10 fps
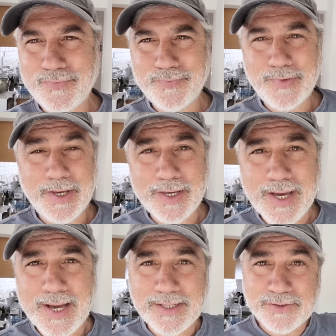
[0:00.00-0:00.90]
Hey
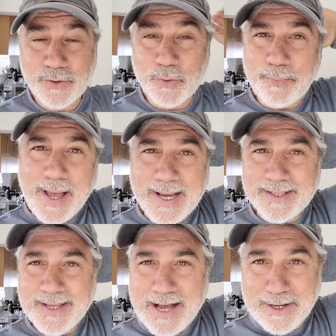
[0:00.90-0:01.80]
guys, so we're back
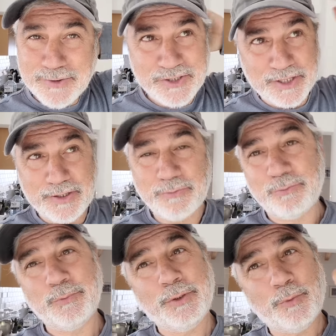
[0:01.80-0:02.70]
at the house here.
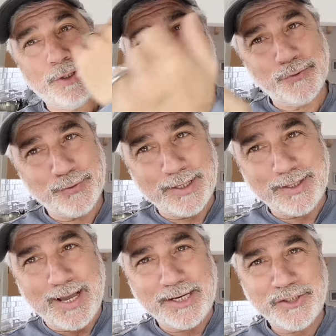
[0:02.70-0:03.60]
We went to
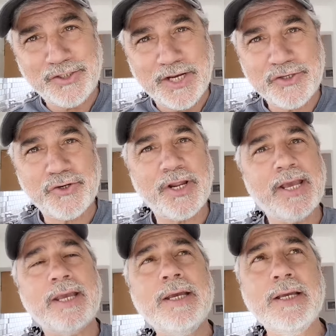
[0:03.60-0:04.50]
Lajes
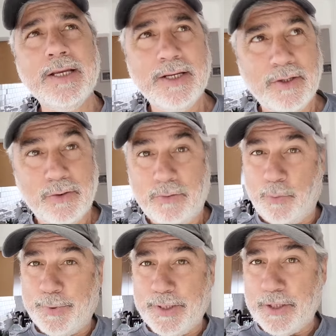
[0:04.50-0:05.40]
yesterday
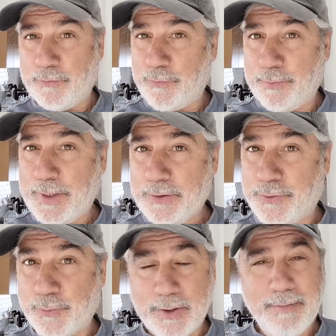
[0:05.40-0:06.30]
We've been here for about
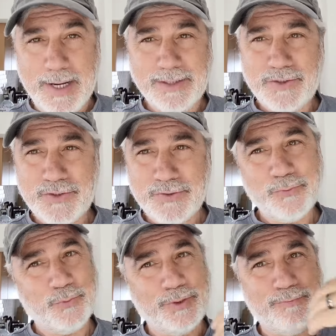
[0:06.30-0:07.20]
three months.
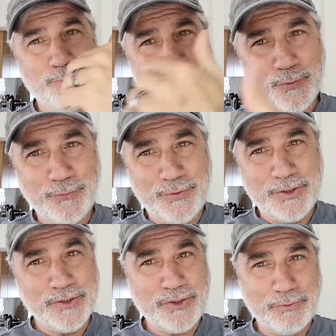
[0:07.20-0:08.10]
We've
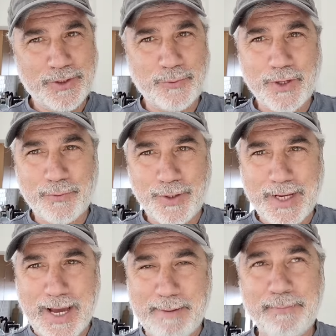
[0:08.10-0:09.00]
moved, just a quick
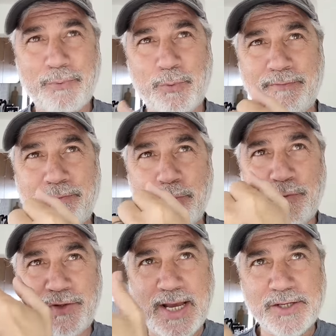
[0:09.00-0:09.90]
recap, we've
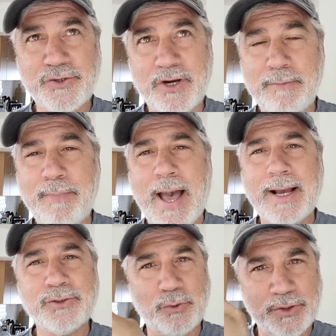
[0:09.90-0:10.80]
moved yesterday
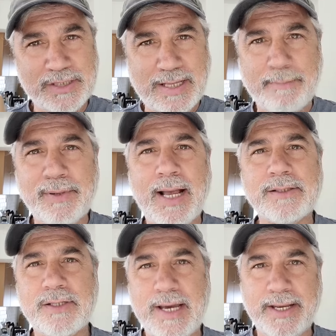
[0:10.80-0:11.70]
back, so we slept
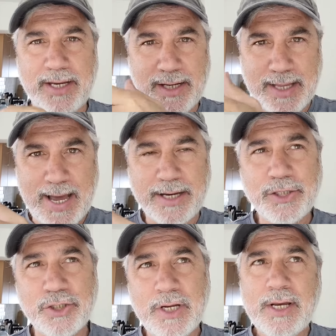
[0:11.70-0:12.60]
last night in
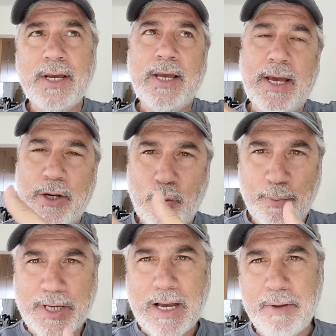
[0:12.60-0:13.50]
Lajes. And then we'll
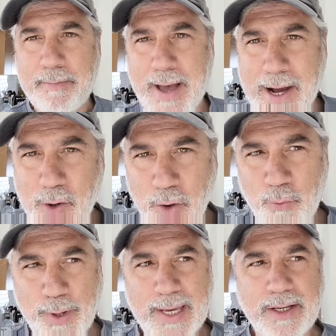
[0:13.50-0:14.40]
be coming back all
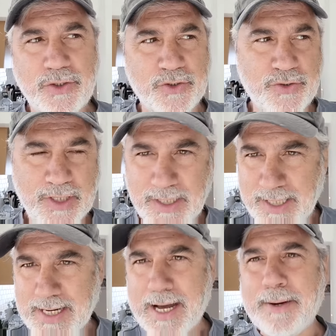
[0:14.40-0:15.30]
week just to
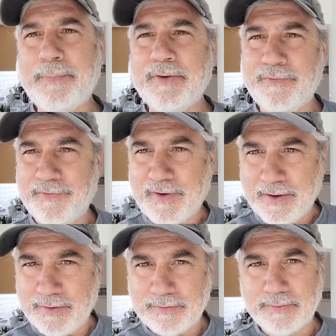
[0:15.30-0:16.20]
clean up and,
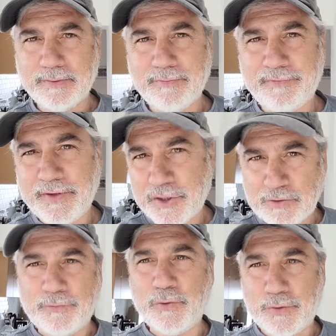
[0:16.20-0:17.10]
and finish
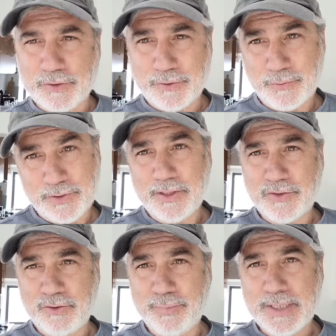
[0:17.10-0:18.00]
a few things that
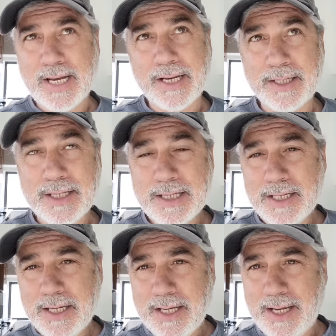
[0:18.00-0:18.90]
needs to be done.
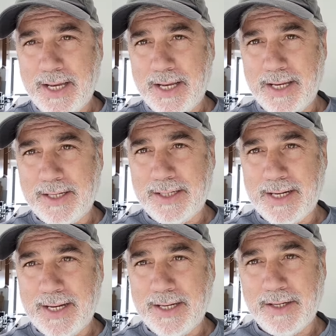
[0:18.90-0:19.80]
And
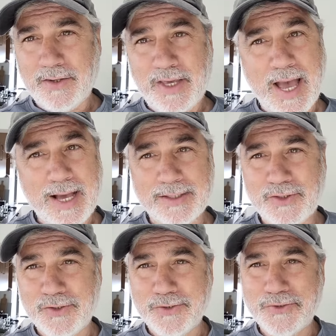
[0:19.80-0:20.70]
uh, yeah, it's,
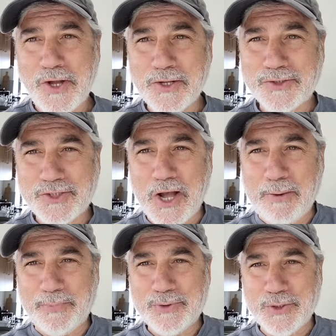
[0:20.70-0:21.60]
it's
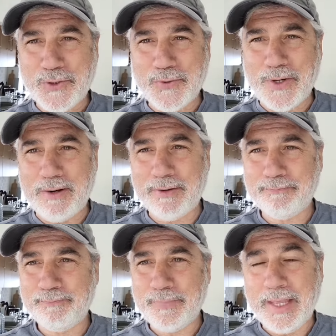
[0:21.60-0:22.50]
nonstop. So
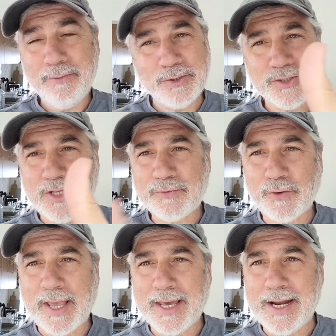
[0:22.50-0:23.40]
um, anyways, thanks for
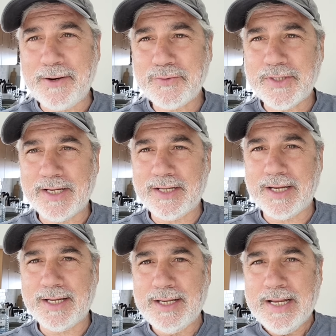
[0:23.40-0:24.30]
hanging out and
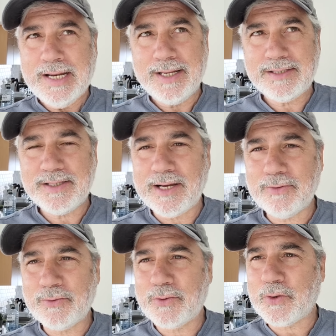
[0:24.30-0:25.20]
uh, let's see
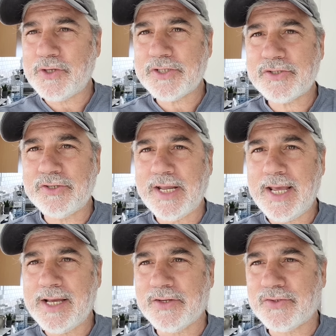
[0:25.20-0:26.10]
how gorgeous
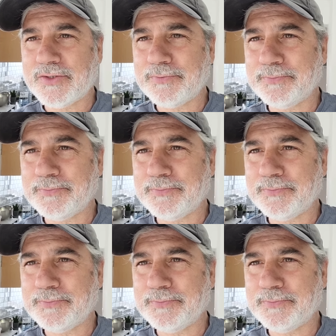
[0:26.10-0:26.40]
today is.